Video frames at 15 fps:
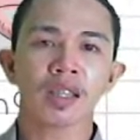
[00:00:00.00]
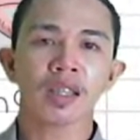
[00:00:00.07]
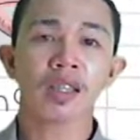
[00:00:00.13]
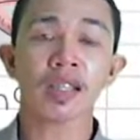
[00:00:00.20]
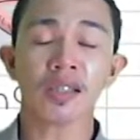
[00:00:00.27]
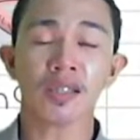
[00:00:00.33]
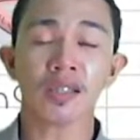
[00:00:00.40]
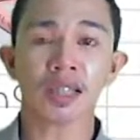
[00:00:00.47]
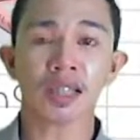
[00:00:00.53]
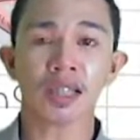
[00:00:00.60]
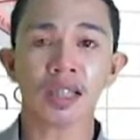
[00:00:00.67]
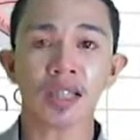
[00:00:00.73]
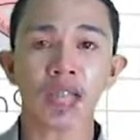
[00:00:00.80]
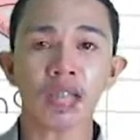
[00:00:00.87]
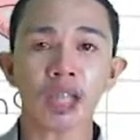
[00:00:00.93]
Since there are
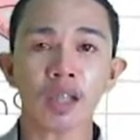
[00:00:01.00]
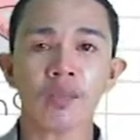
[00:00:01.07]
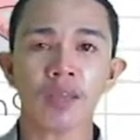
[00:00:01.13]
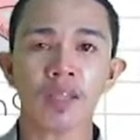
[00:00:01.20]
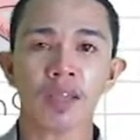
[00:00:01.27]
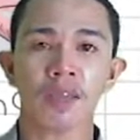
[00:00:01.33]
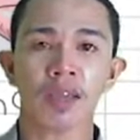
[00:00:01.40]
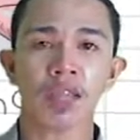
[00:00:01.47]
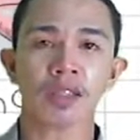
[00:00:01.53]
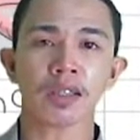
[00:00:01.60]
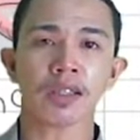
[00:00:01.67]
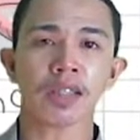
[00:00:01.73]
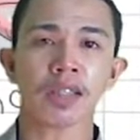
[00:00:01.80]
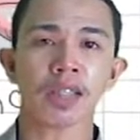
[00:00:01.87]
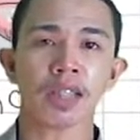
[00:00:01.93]
10
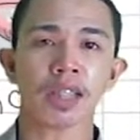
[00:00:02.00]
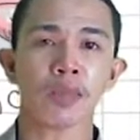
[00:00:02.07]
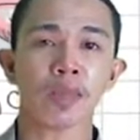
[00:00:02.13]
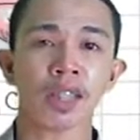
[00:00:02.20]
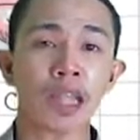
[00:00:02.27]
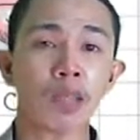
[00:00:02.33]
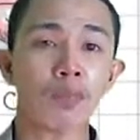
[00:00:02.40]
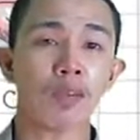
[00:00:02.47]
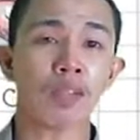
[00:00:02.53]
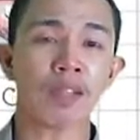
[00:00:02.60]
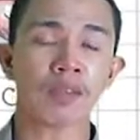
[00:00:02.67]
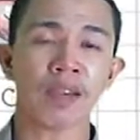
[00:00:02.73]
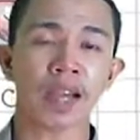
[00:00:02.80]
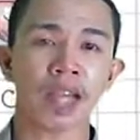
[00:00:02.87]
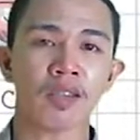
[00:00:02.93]
observations, the middlemost
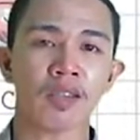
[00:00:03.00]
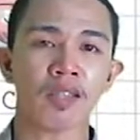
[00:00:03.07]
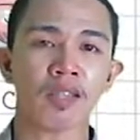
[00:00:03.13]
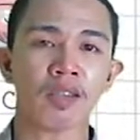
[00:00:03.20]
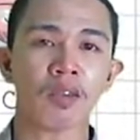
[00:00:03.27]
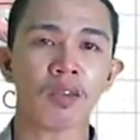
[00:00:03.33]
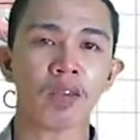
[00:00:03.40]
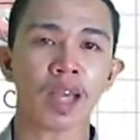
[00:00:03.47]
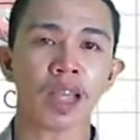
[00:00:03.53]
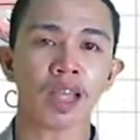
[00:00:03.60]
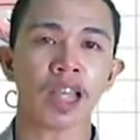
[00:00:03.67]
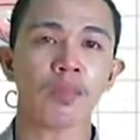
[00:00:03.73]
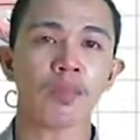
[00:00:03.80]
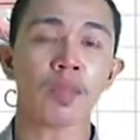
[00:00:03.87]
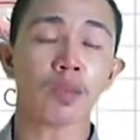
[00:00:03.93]
value is
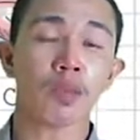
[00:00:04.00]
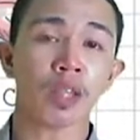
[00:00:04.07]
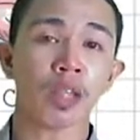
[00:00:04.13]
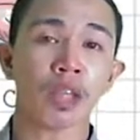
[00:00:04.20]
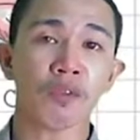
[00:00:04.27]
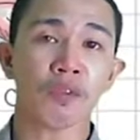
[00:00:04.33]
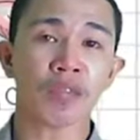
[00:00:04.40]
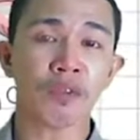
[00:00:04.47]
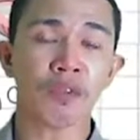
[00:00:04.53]
located between the 5th